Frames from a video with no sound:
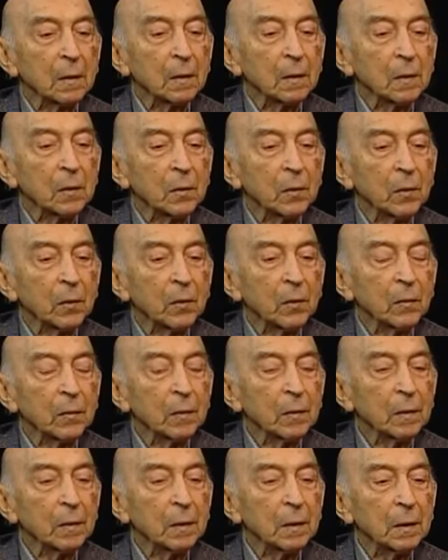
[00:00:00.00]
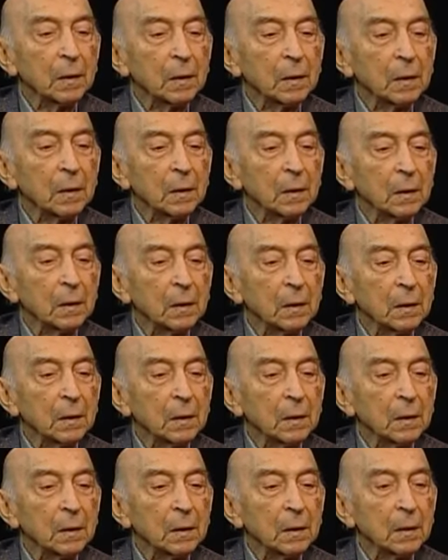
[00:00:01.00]
so
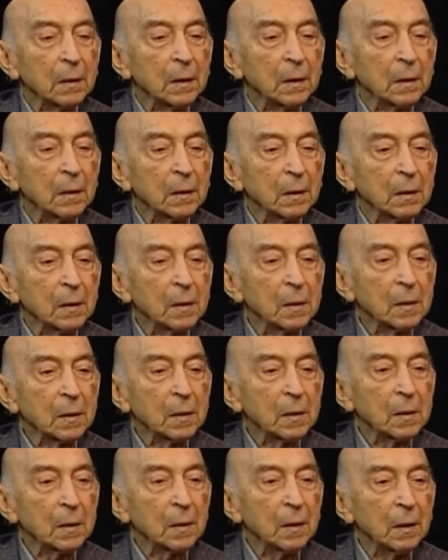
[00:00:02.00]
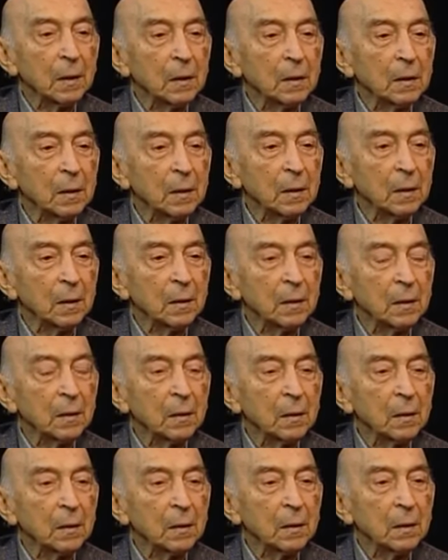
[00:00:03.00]
it is indeed
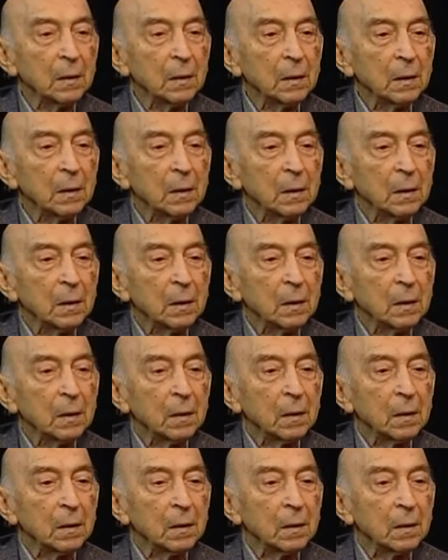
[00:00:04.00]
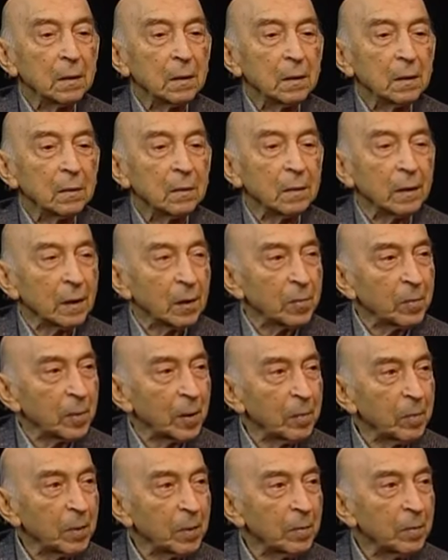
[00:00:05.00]
very
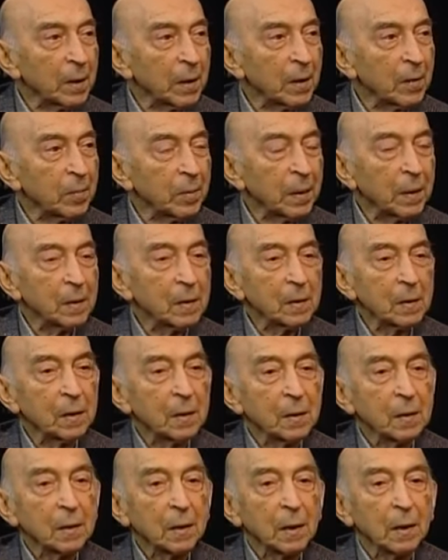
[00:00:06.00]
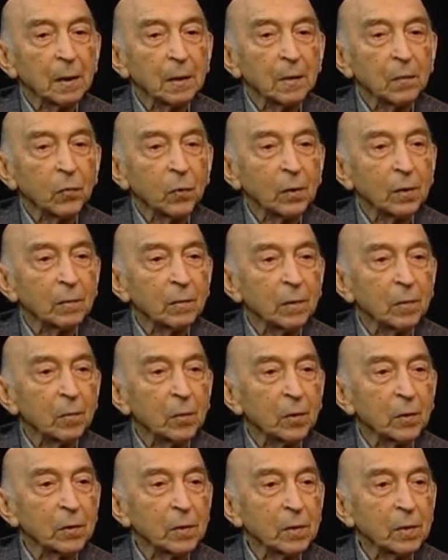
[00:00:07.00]
popular in many places, and one of the
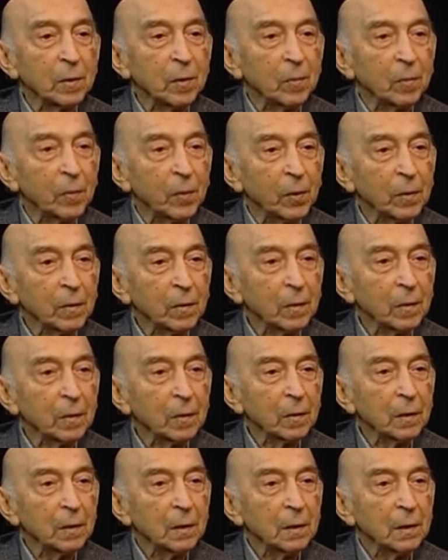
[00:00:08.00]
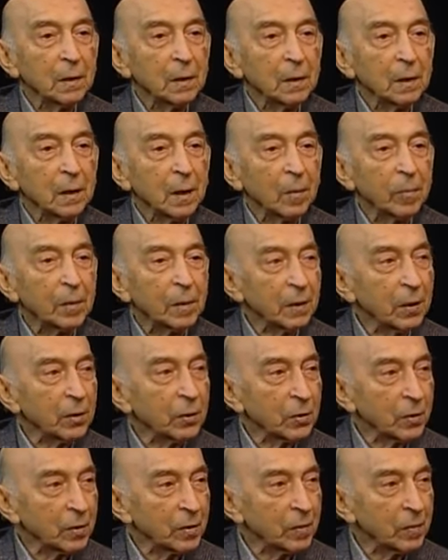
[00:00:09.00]
most important
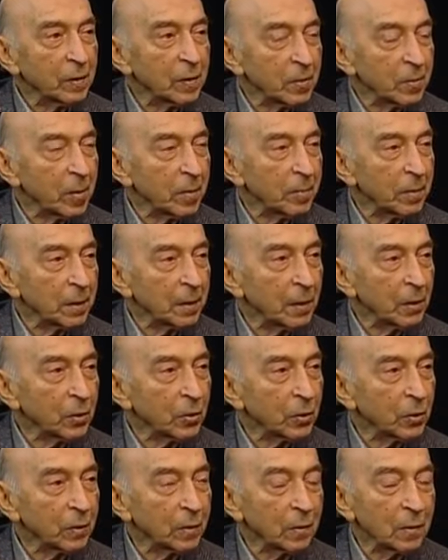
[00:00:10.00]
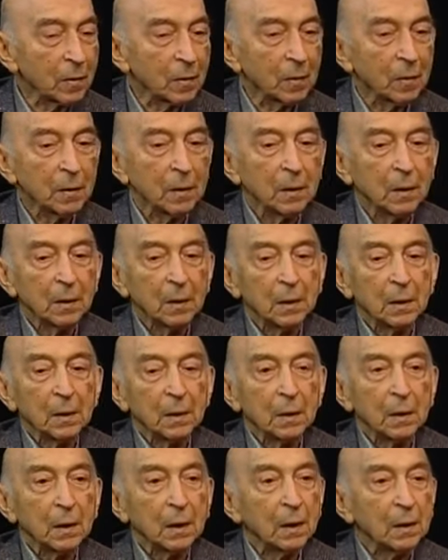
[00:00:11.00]
applications, visual applications.
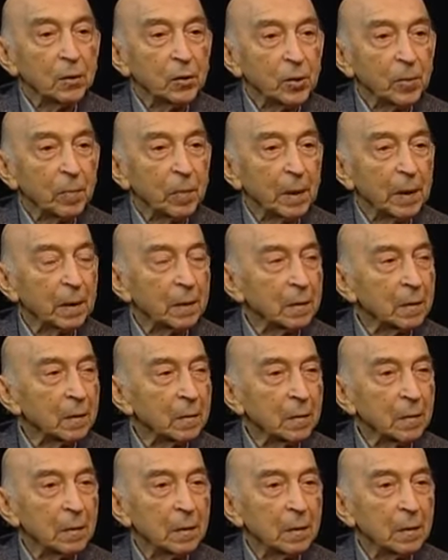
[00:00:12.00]
In Japan,